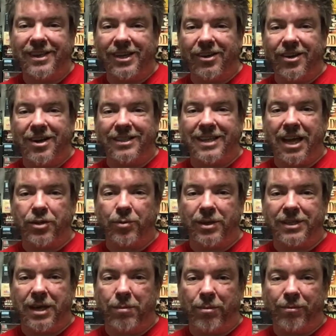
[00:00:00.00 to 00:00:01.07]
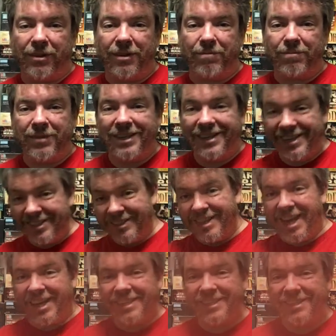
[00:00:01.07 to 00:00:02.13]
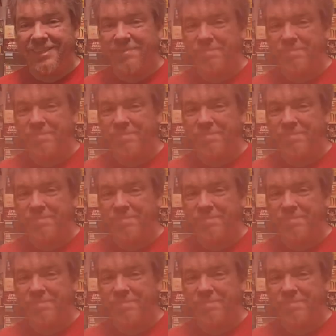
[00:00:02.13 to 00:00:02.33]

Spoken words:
here on Tatooine Tableflip. Thanks.